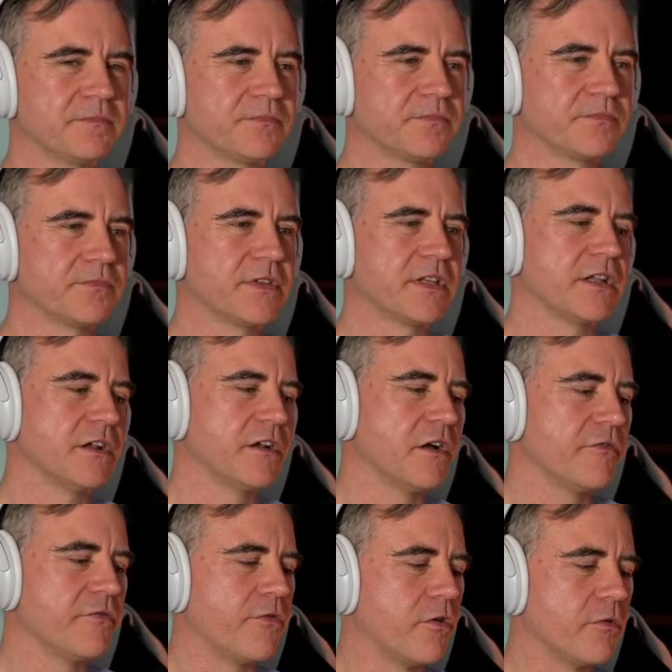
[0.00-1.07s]
that are not
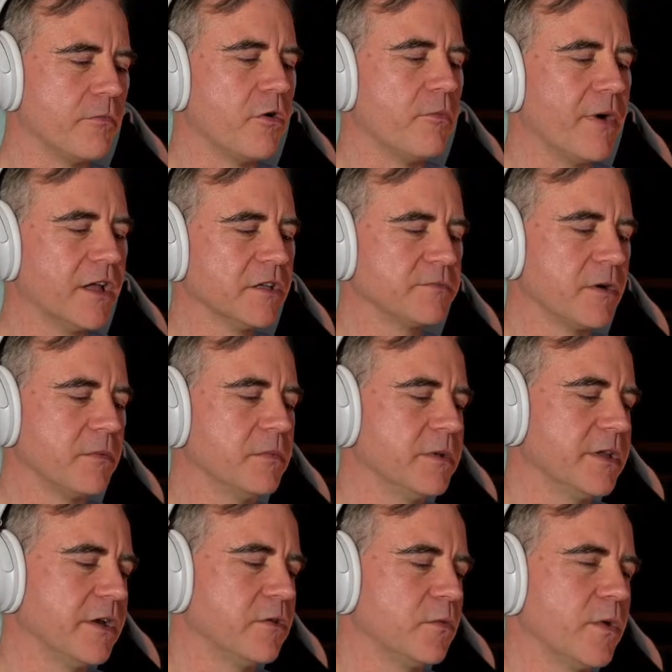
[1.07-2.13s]
for mobile is probably a
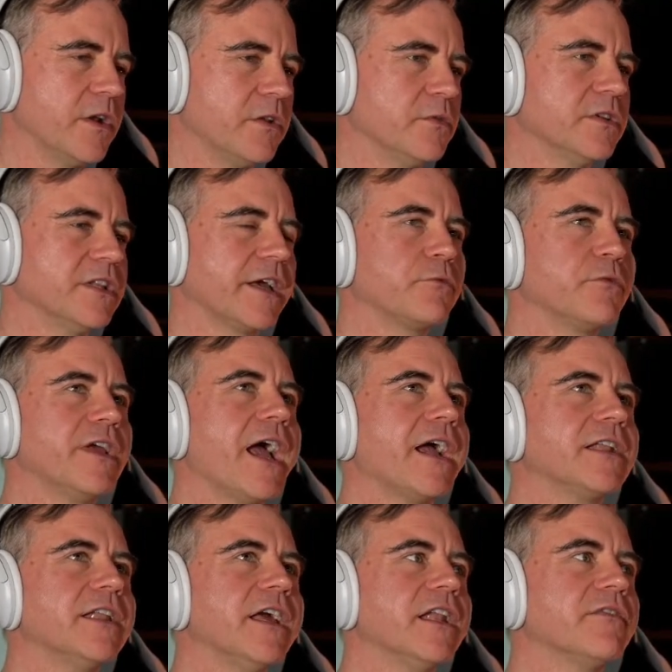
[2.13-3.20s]
good way to do it. Like React
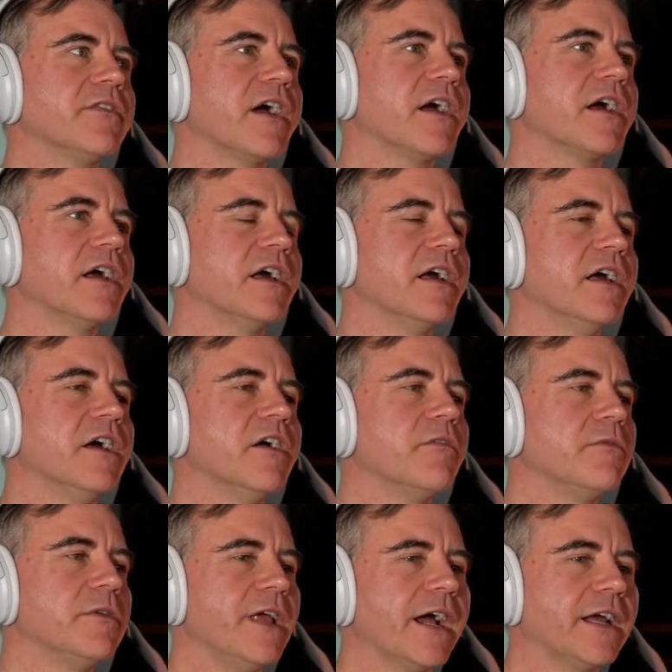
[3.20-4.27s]
Native
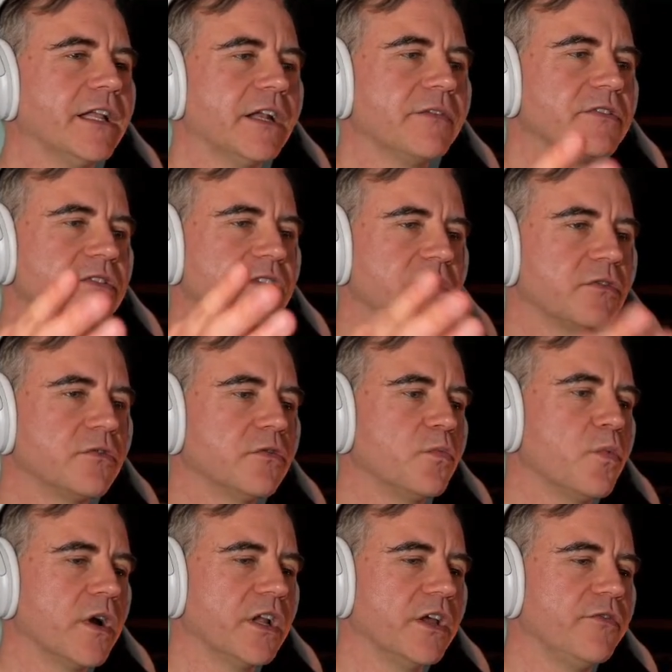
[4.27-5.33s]
React Native is a good
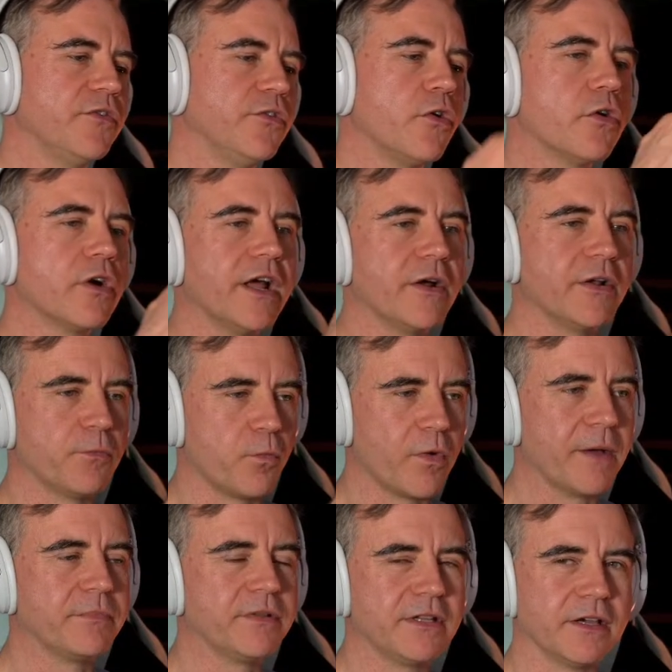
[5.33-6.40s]
one if you're a
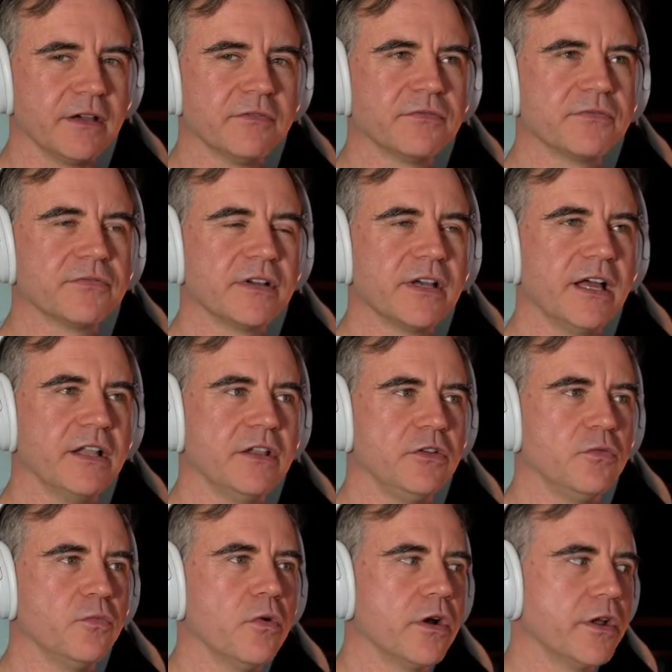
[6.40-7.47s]
web dev and you
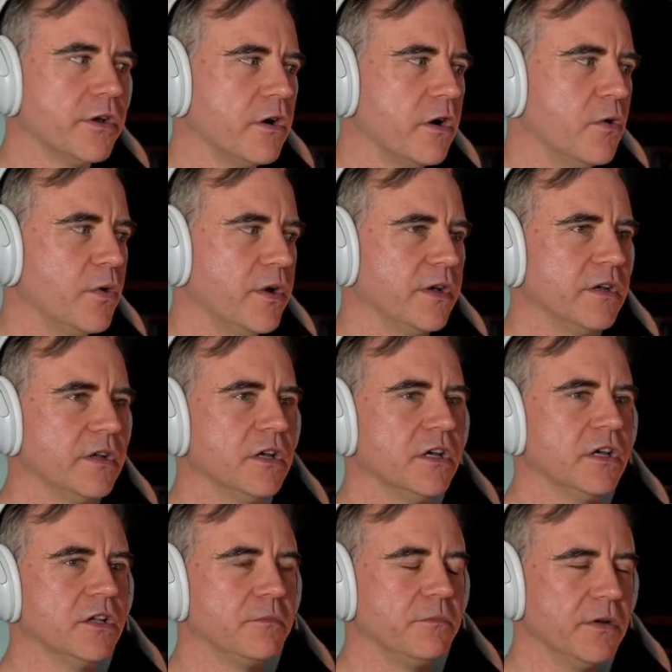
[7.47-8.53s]
want to go and
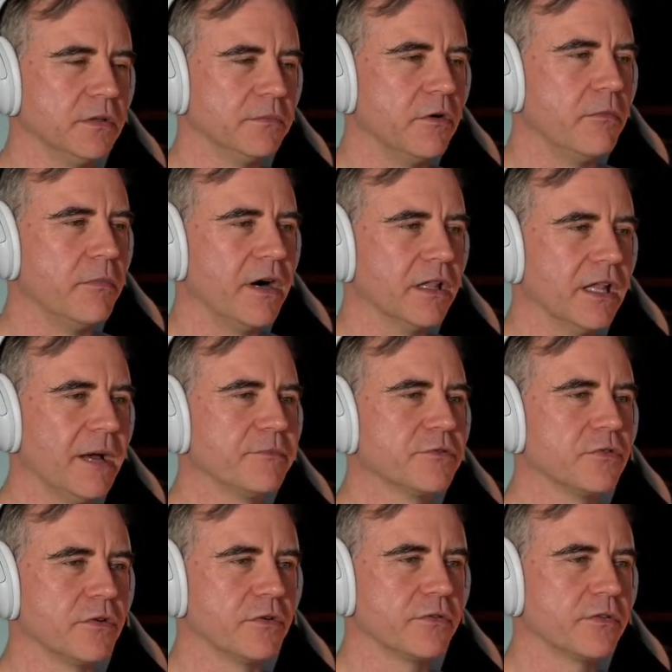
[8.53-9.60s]
build mobile apps,
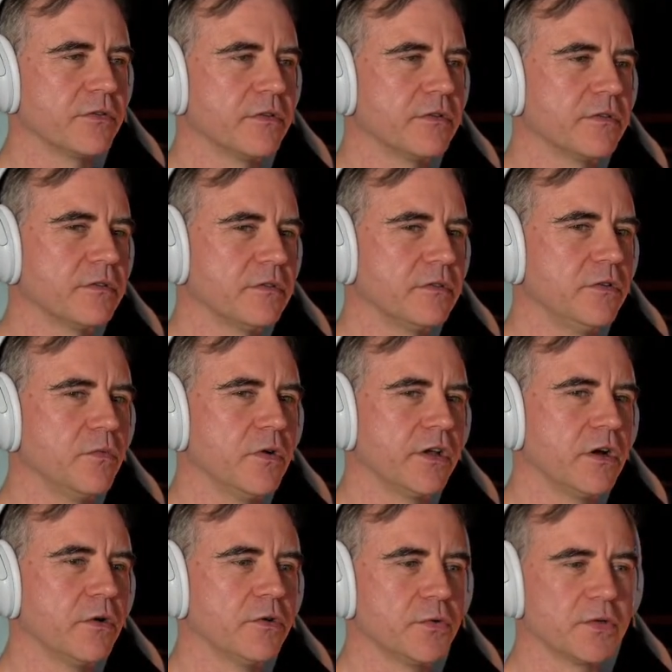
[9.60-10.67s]
or you want to
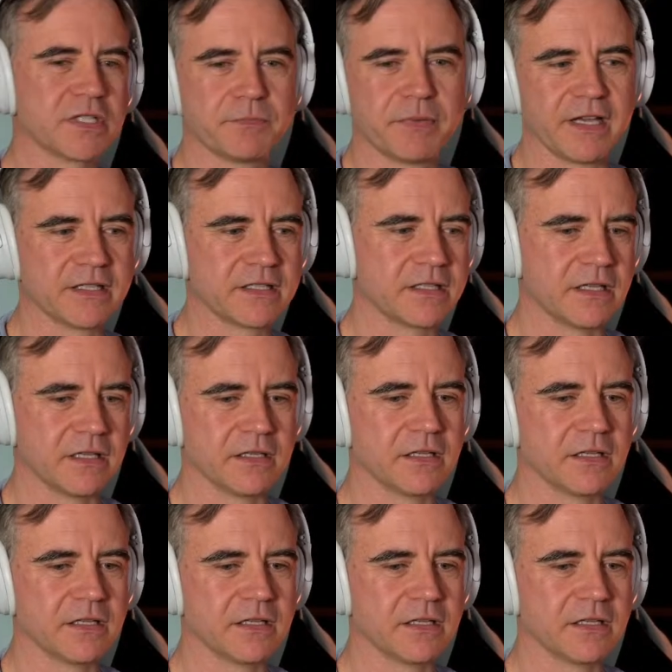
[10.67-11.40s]
go into a space that